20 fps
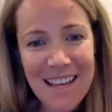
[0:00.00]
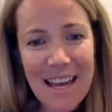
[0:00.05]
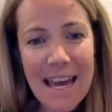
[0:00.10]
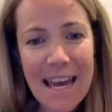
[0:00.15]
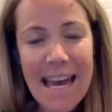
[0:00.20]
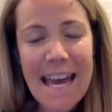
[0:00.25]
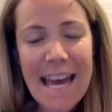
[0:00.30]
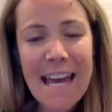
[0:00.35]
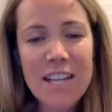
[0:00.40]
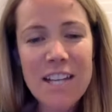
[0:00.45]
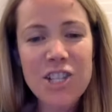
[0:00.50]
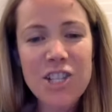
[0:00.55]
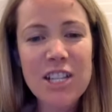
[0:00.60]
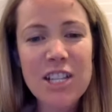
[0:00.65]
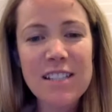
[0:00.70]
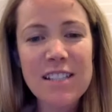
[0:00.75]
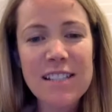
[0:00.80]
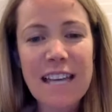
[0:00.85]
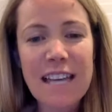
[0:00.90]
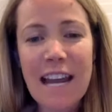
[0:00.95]
And
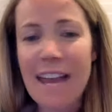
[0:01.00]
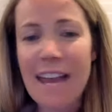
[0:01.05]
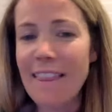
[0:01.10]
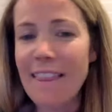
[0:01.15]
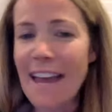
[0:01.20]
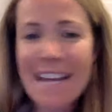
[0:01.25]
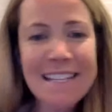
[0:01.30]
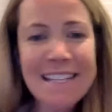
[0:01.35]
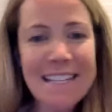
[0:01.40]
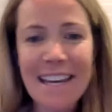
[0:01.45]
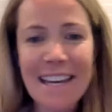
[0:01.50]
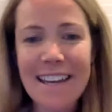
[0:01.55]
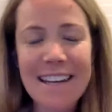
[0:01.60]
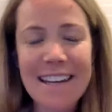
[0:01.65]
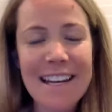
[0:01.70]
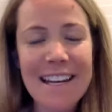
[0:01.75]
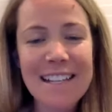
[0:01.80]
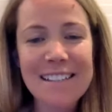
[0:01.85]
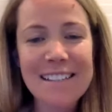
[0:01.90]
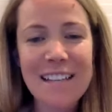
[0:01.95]
she said, "I liked it." And
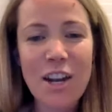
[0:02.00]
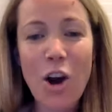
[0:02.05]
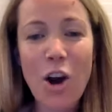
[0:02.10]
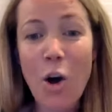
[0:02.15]
I said,